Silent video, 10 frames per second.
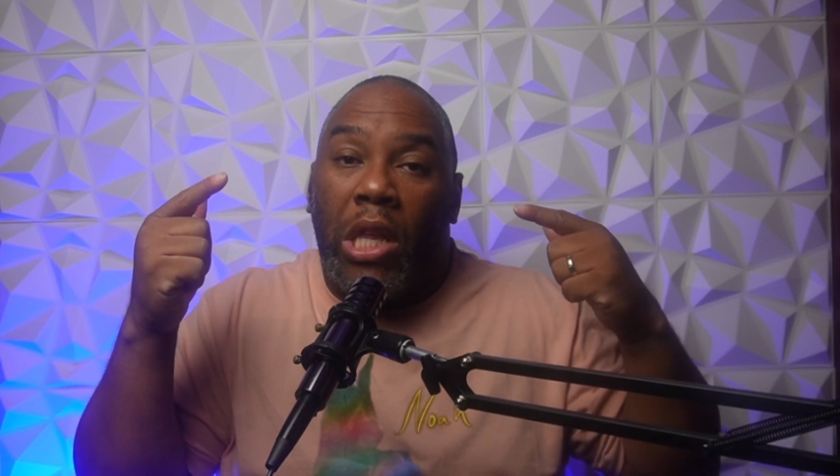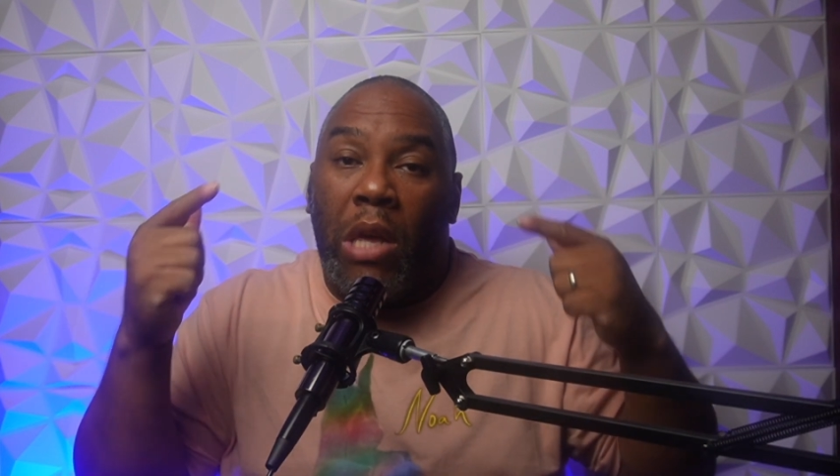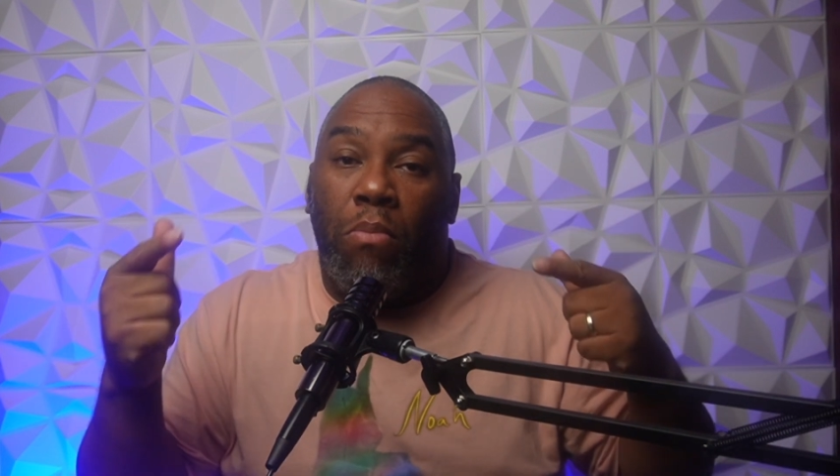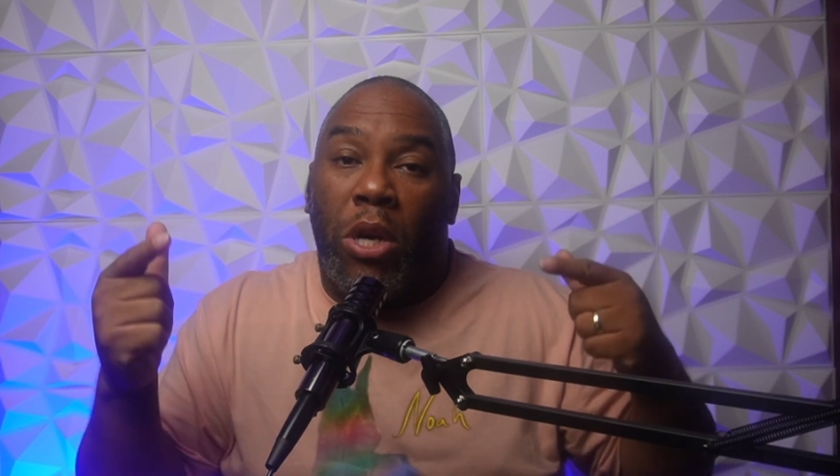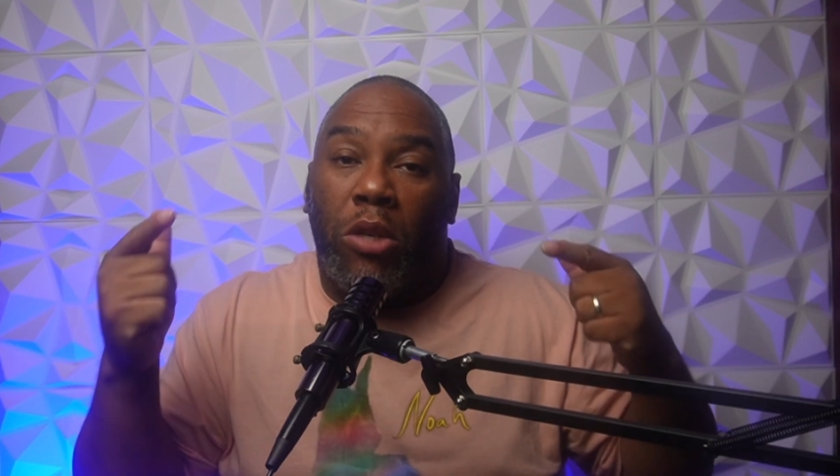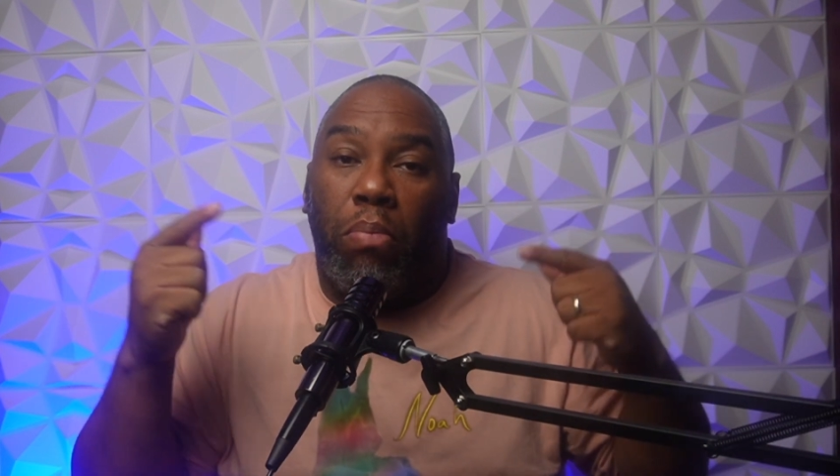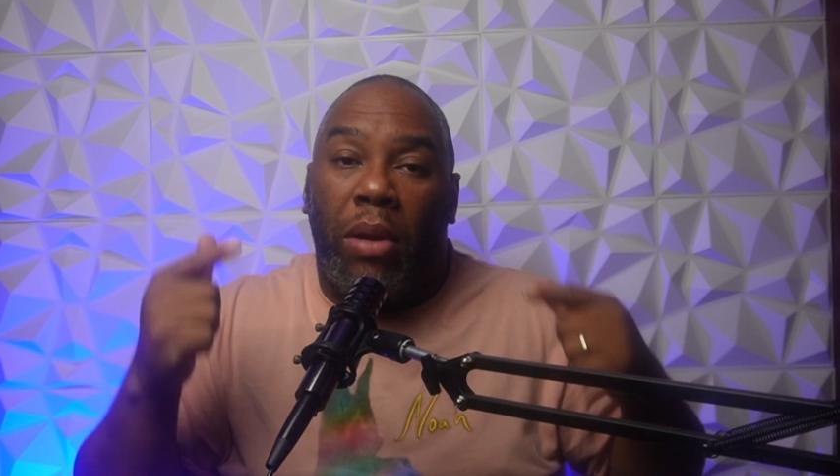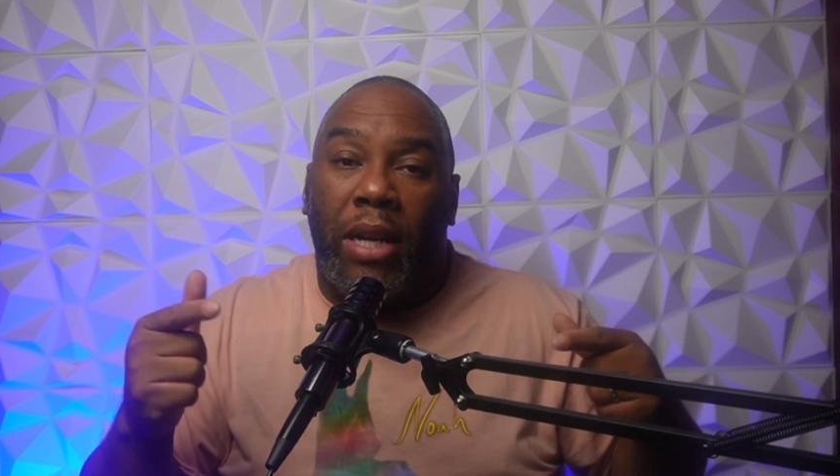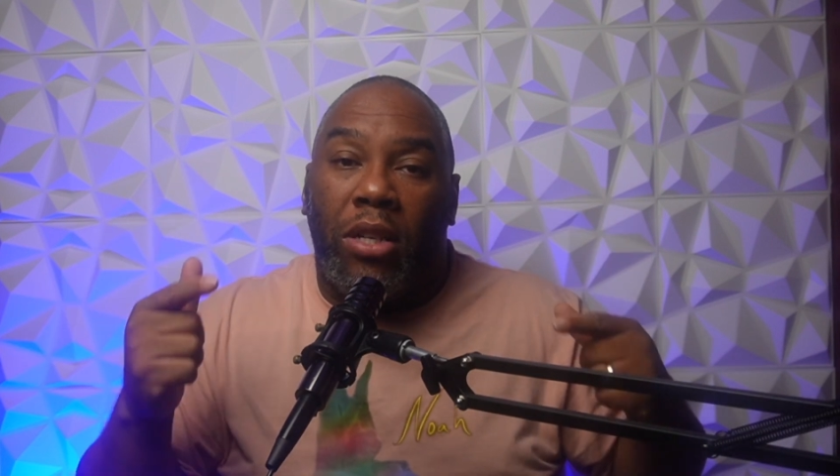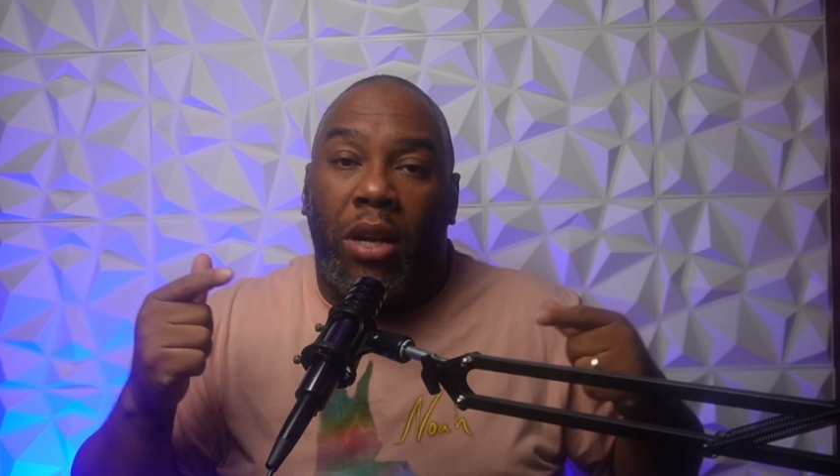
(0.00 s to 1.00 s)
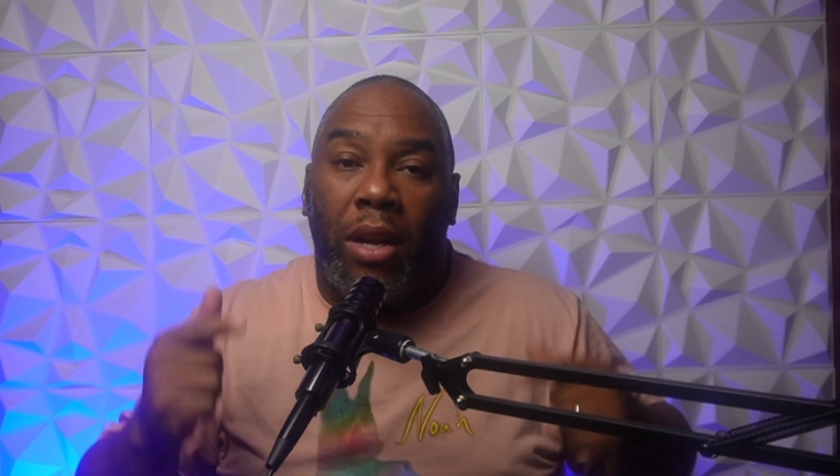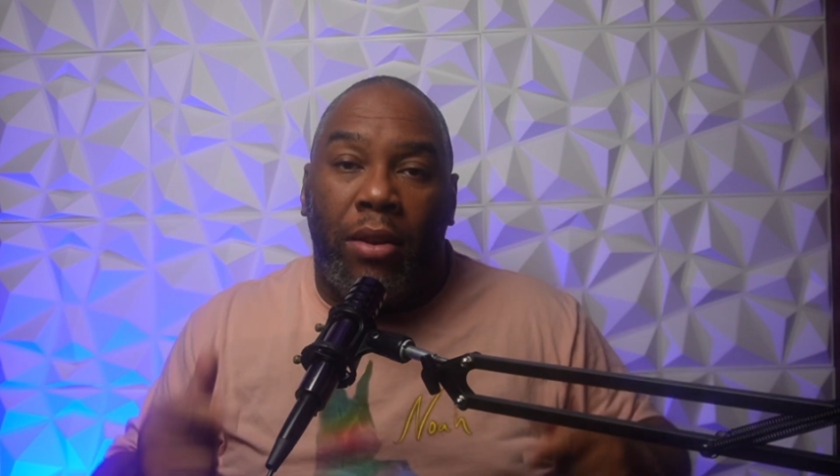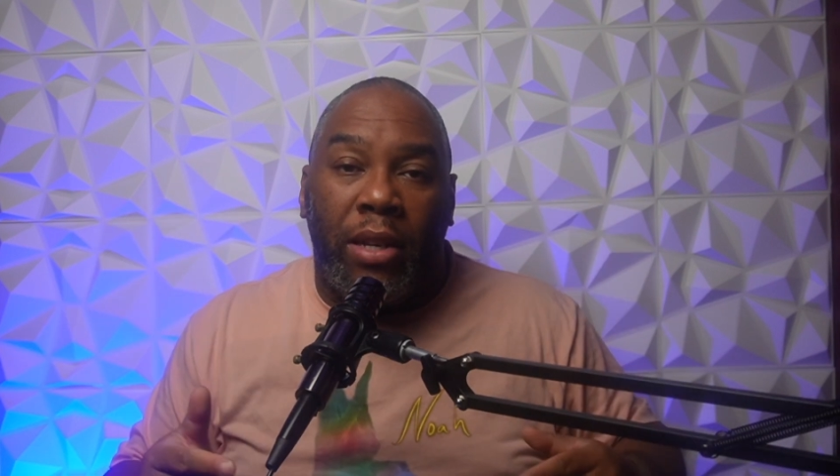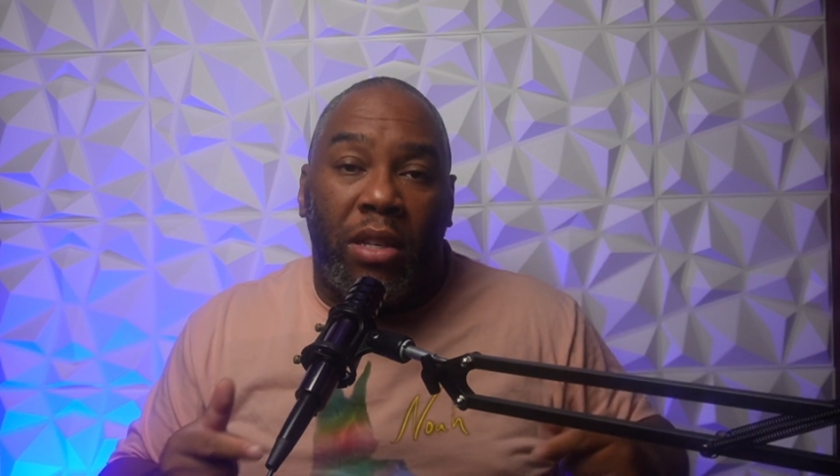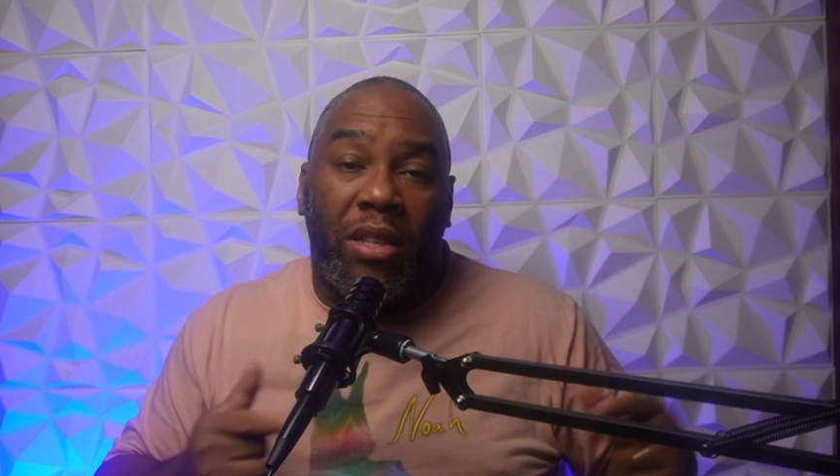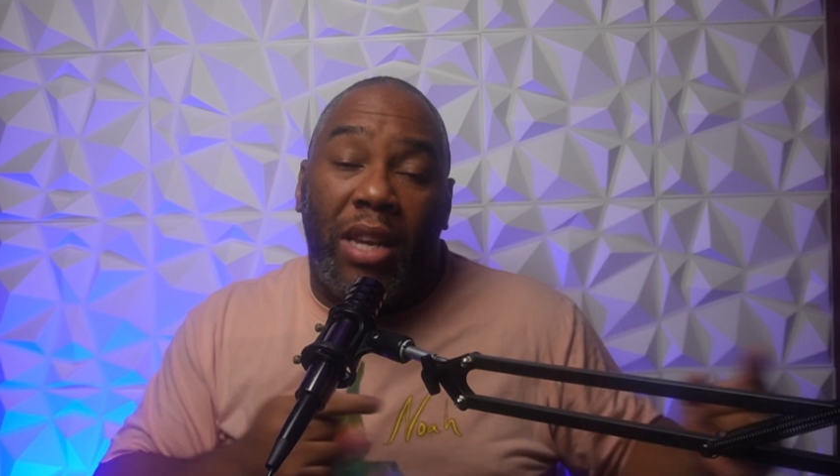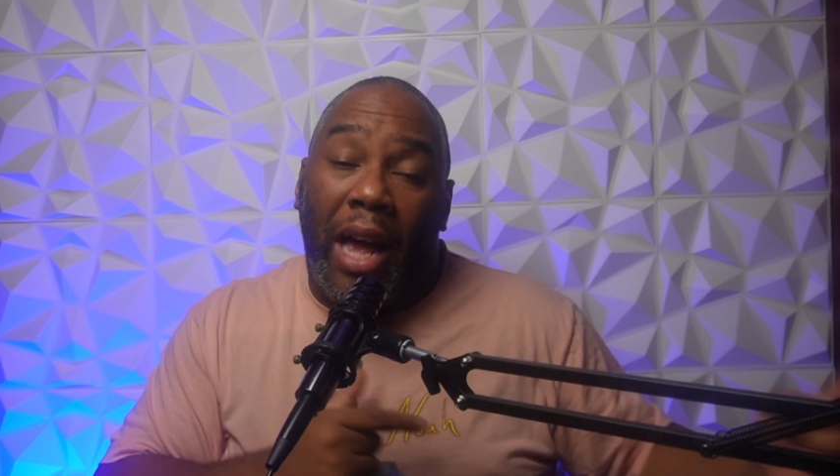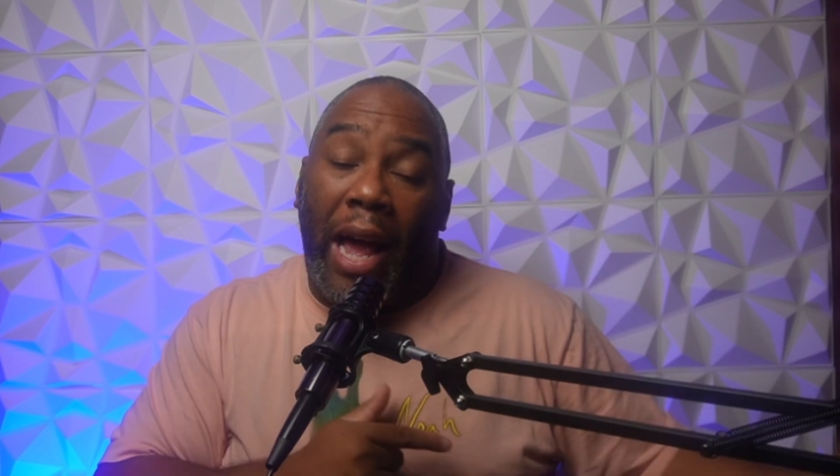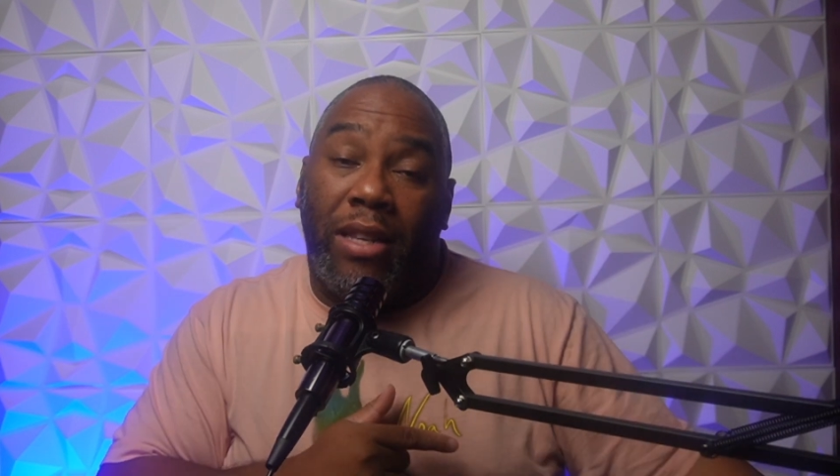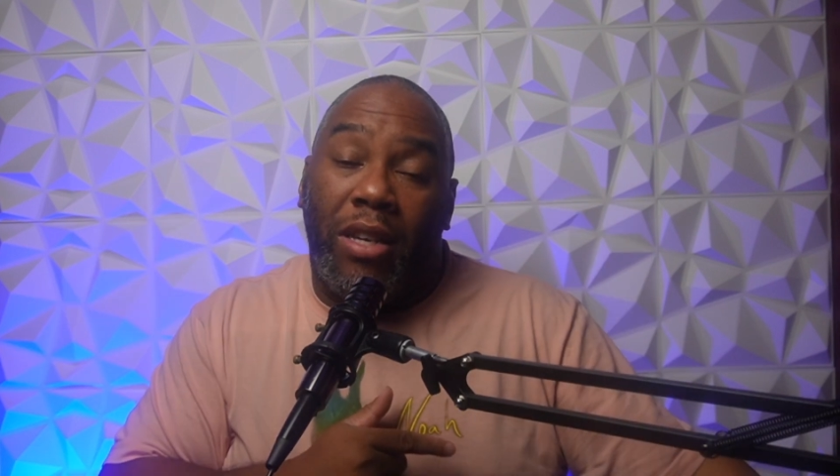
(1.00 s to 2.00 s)
you must pledge allegiance to
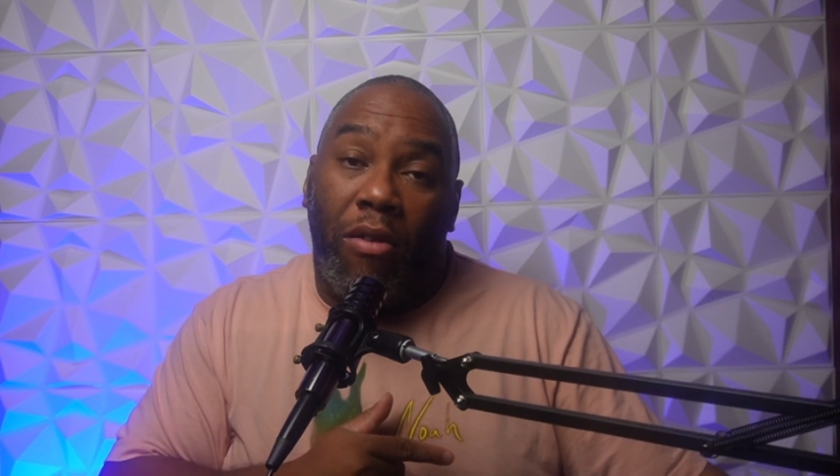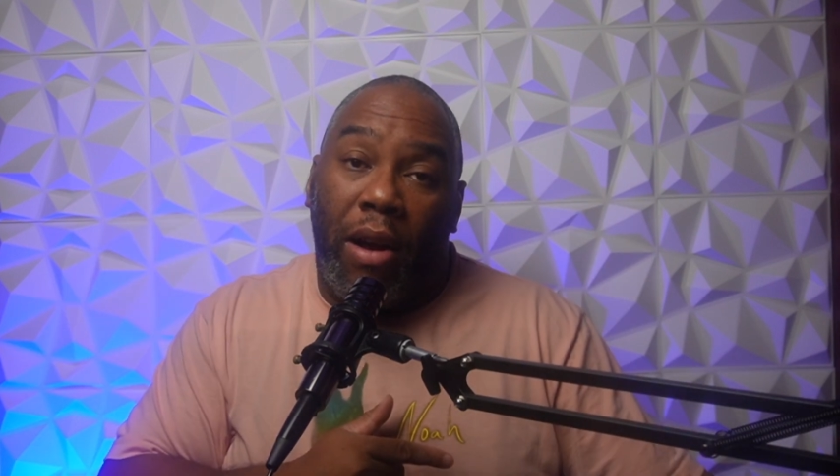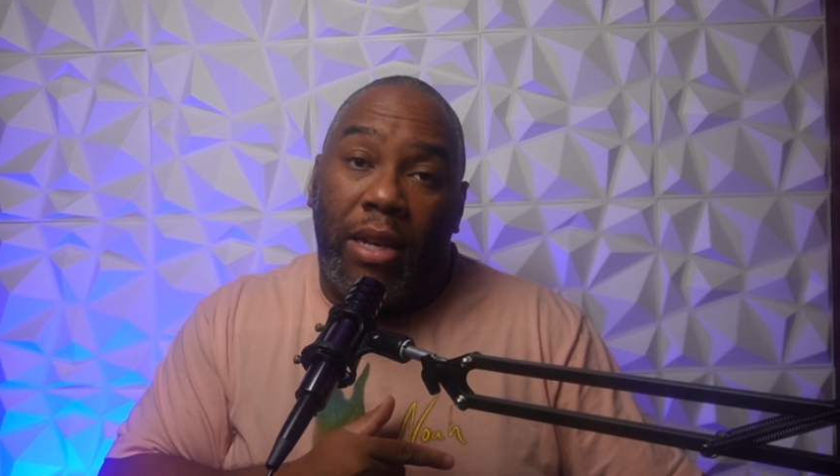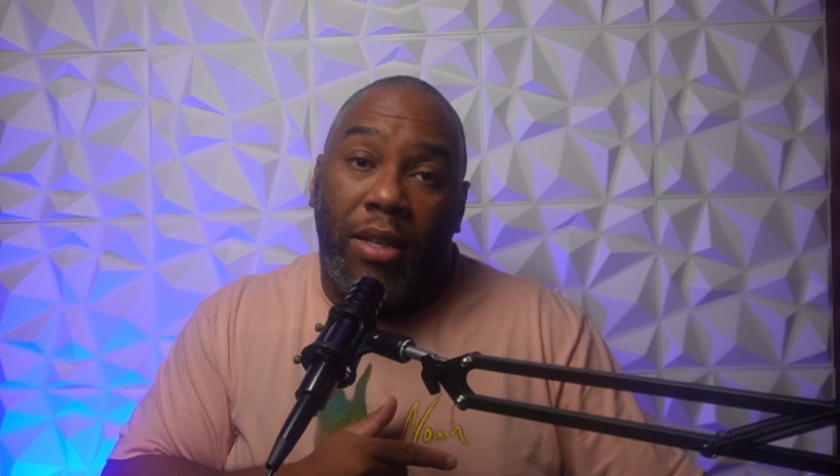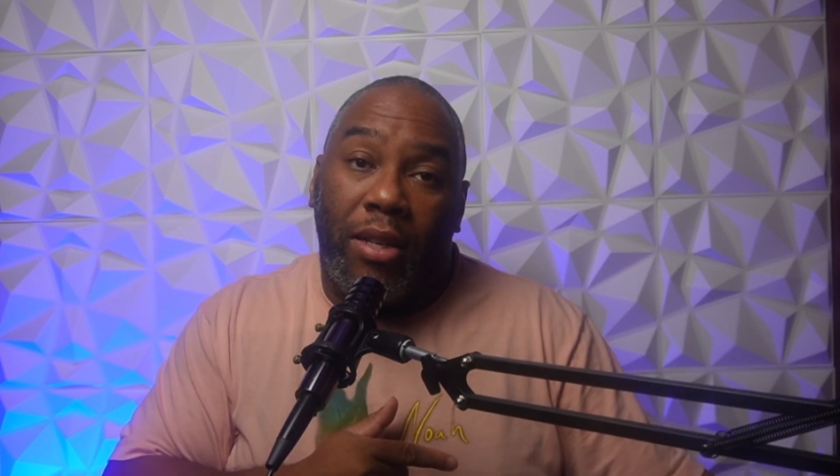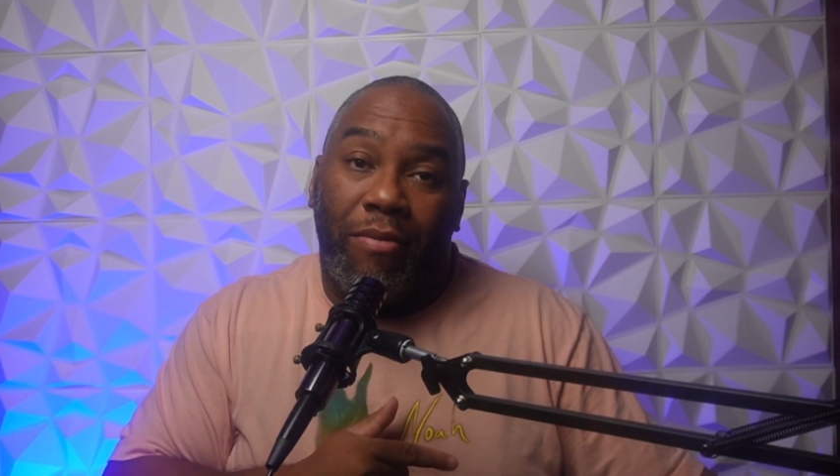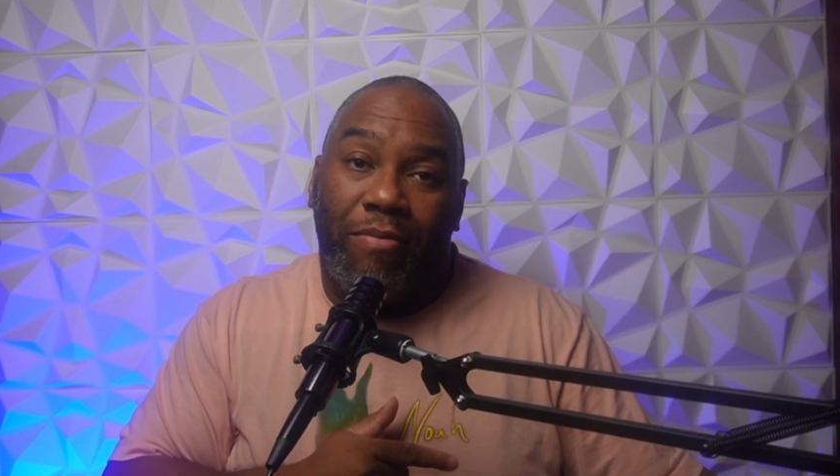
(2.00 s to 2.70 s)
the Antichrist.